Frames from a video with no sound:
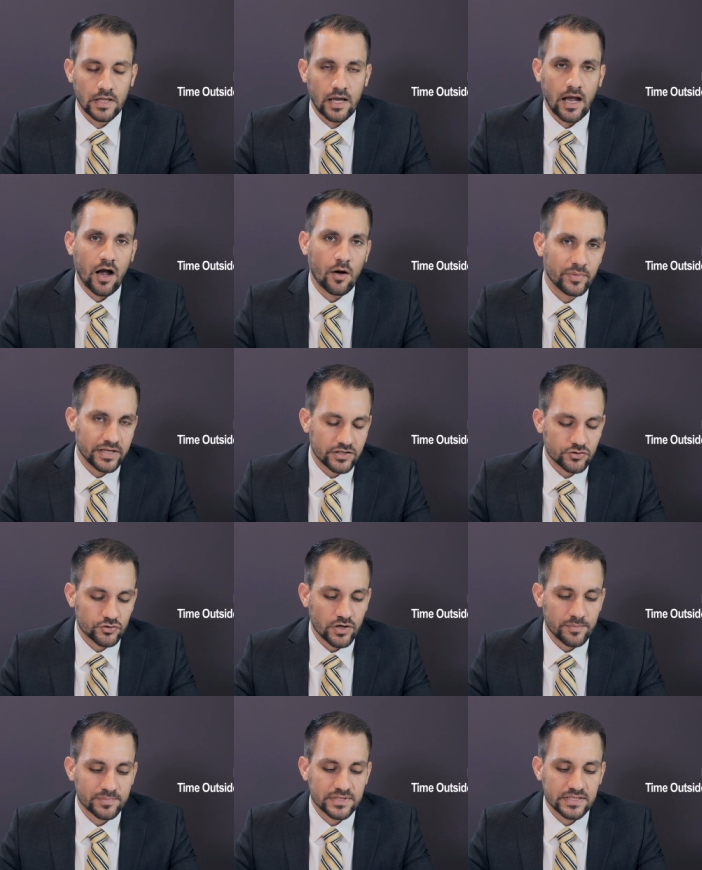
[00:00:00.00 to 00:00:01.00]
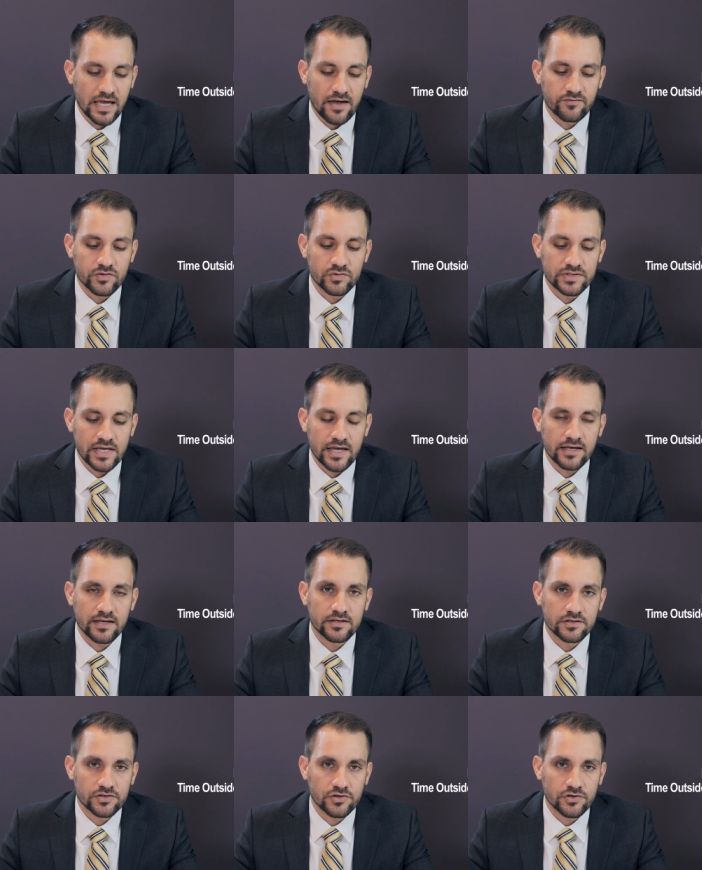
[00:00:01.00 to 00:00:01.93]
How many trips have you taken